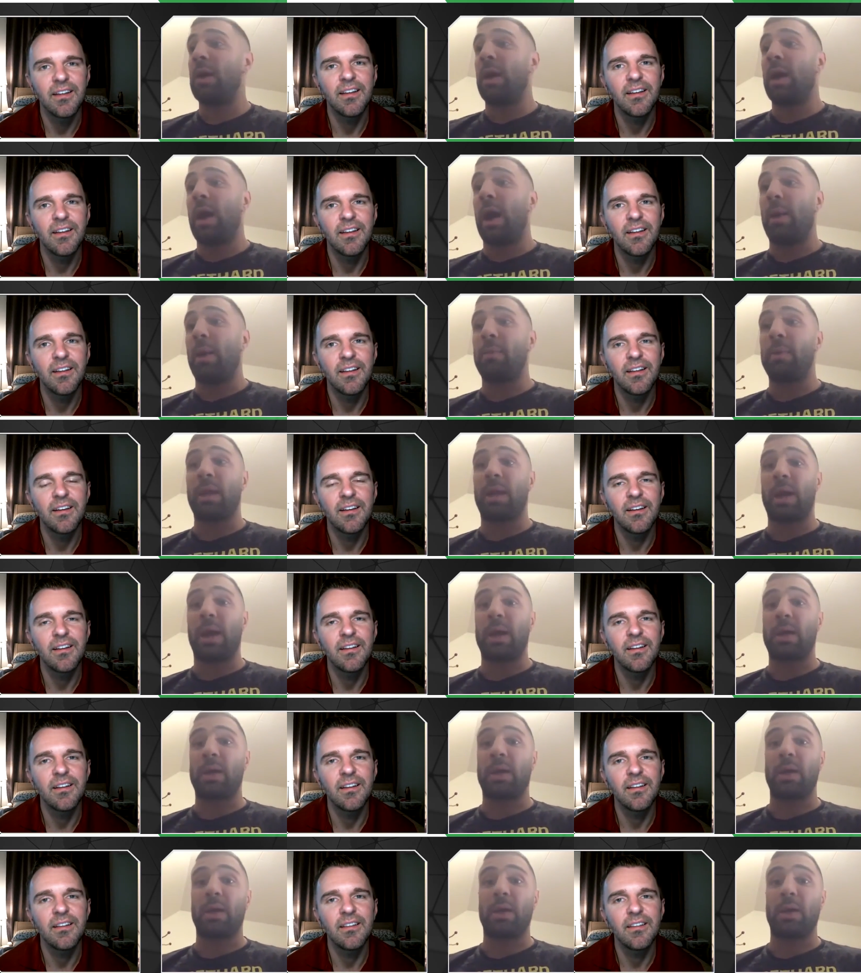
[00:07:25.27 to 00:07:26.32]
Speaker 1: I mean,
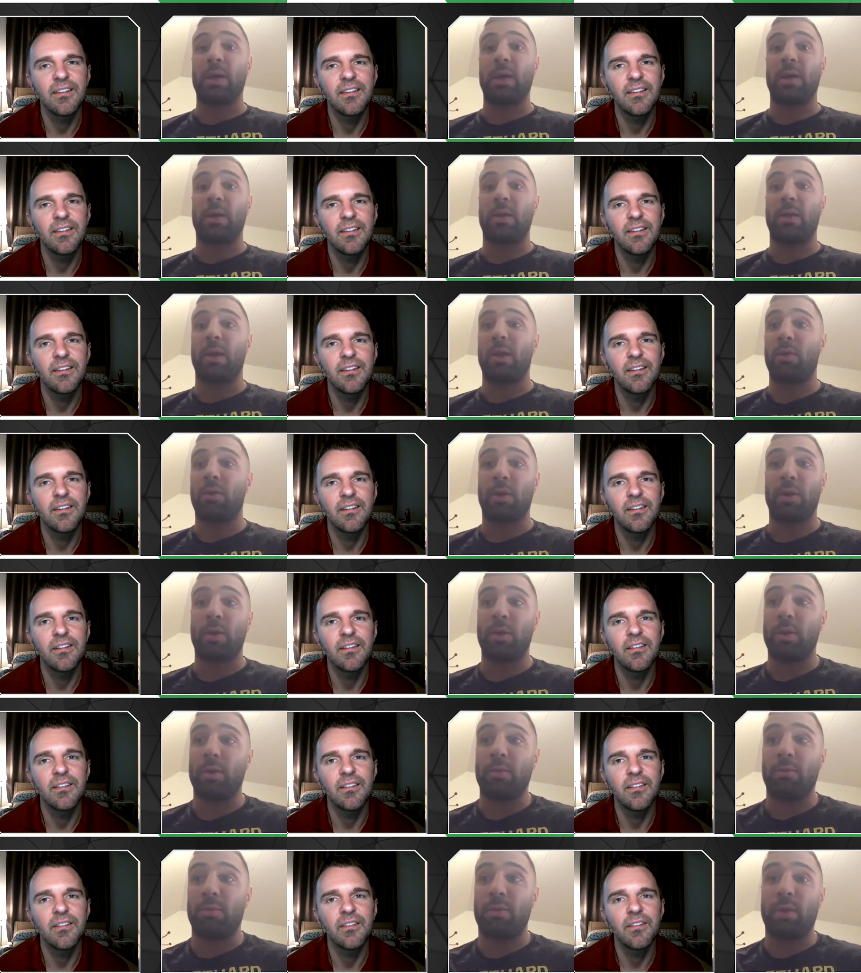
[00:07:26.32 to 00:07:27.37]
like uh, they look,
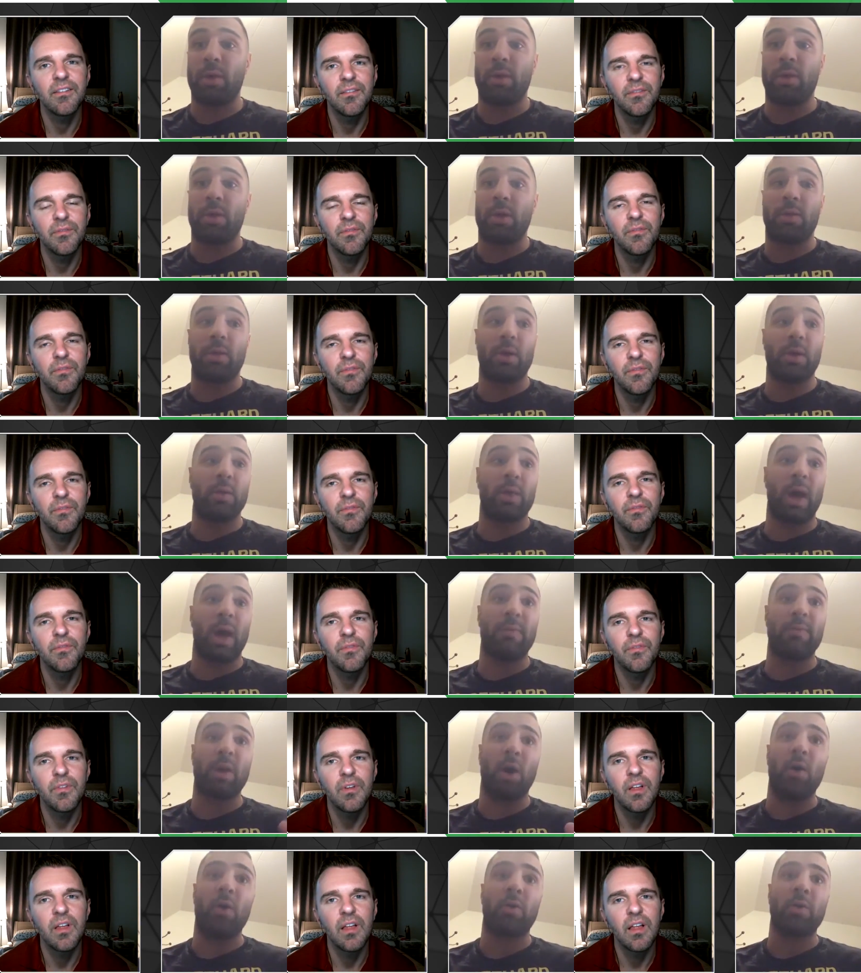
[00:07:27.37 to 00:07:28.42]
they, uh, they, they
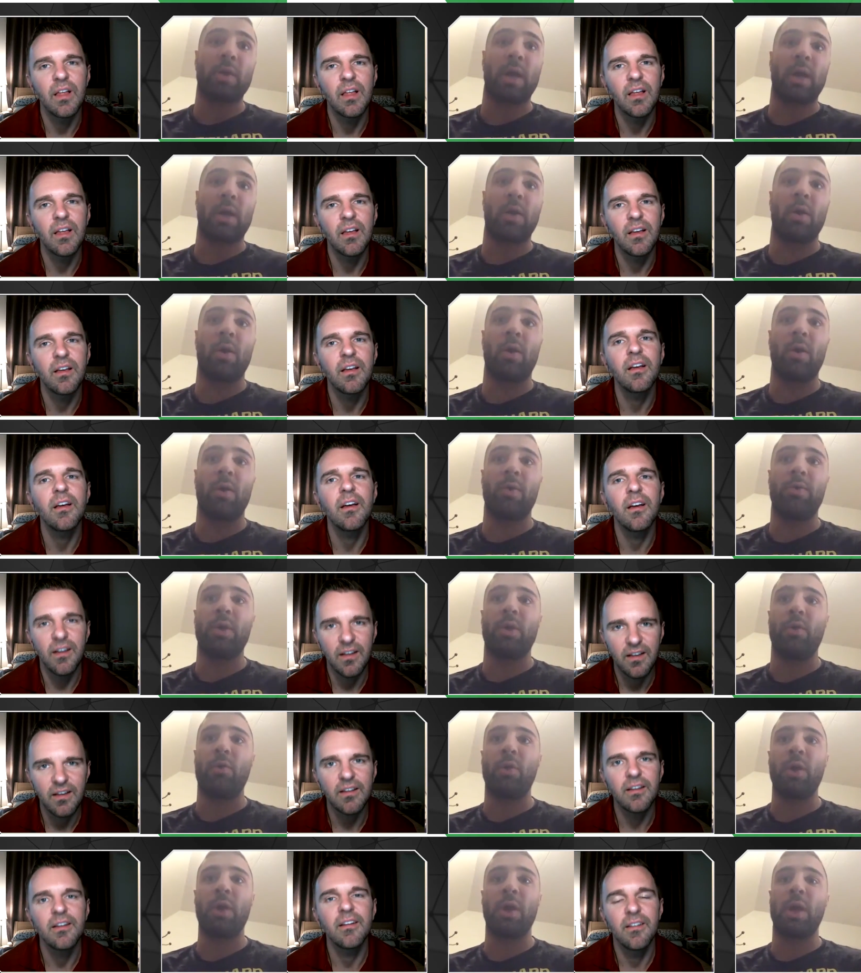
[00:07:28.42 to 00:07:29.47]
have the octagon,
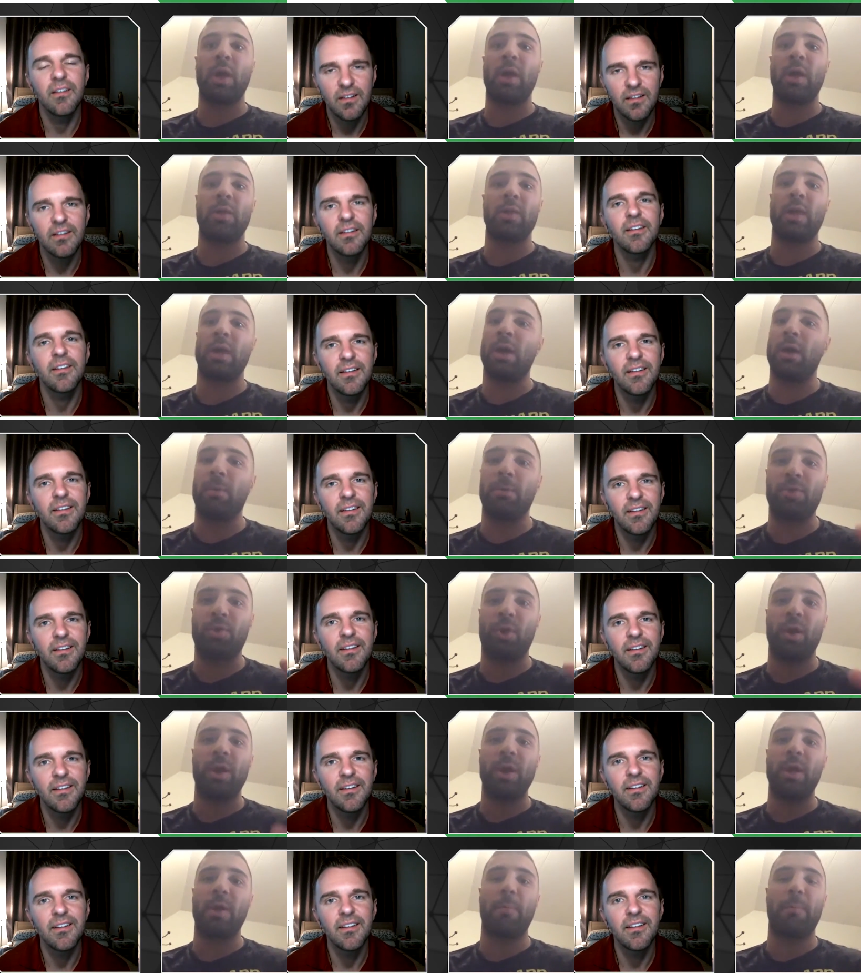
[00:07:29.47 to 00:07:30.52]
the ring, the
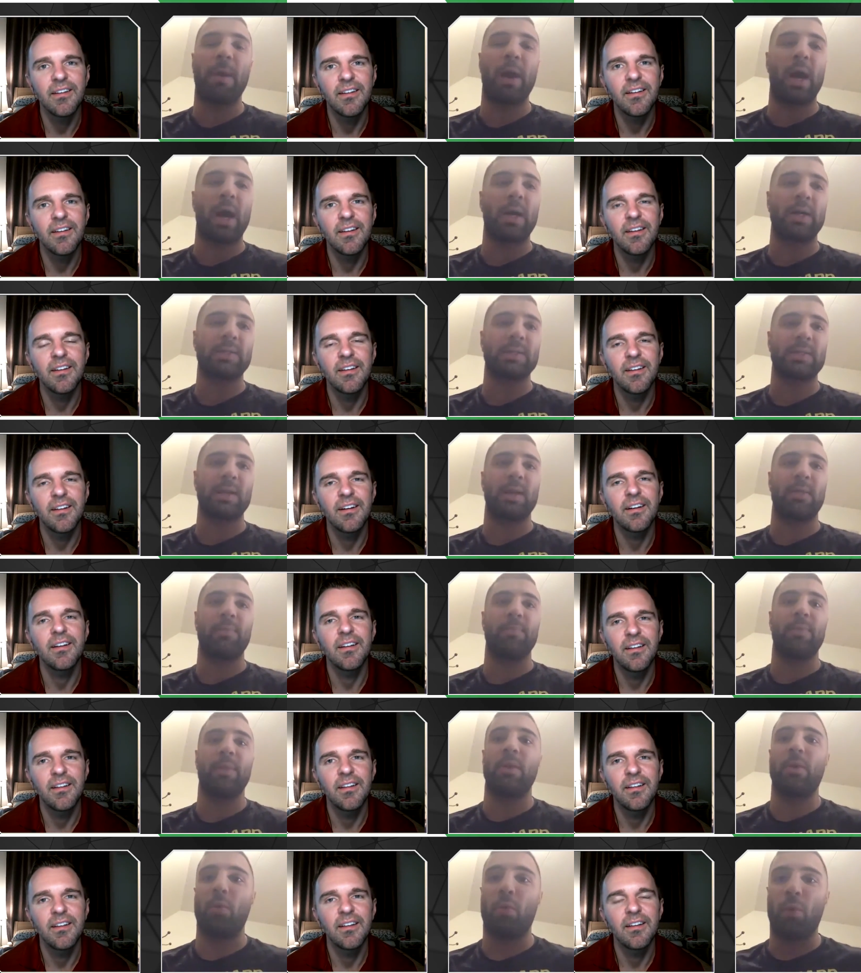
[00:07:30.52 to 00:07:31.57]
training bags
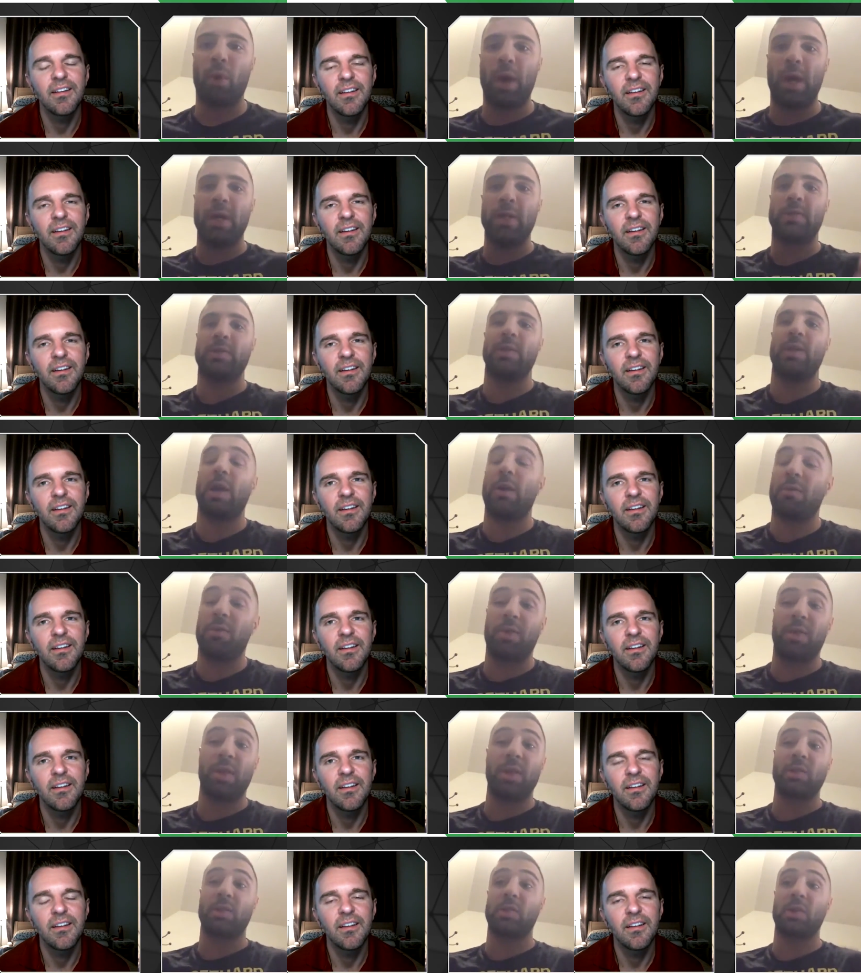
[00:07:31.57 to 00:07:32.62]
and weights and
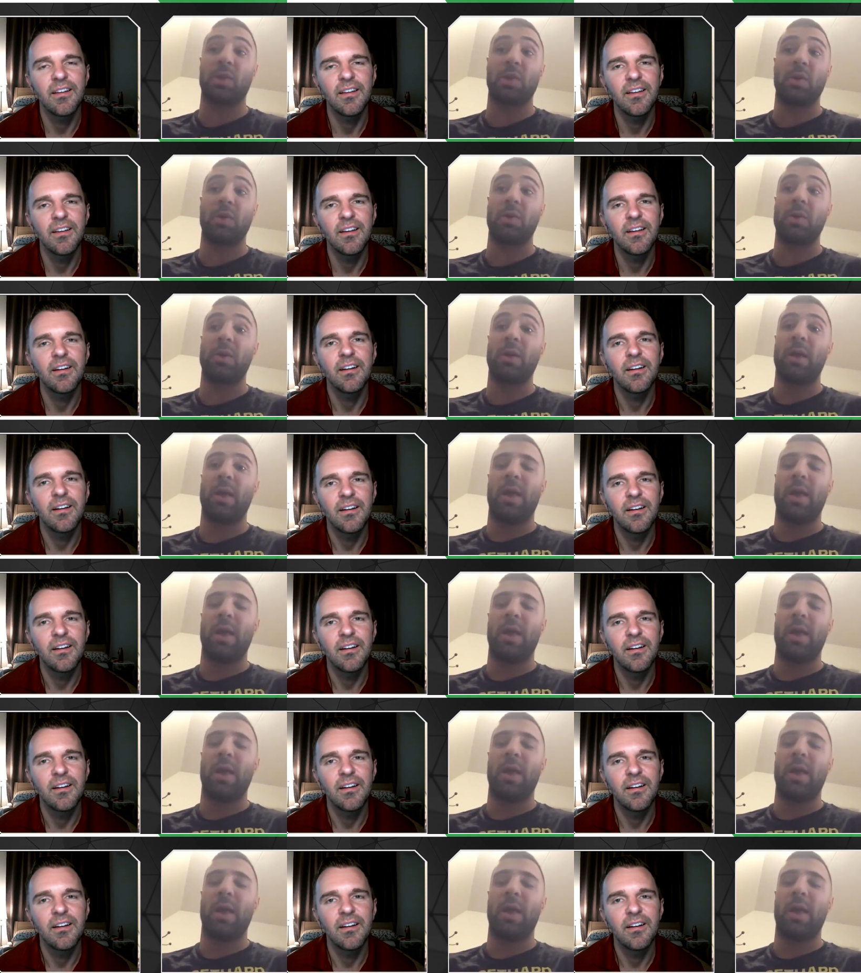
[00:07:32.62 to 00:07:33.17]
everything. So,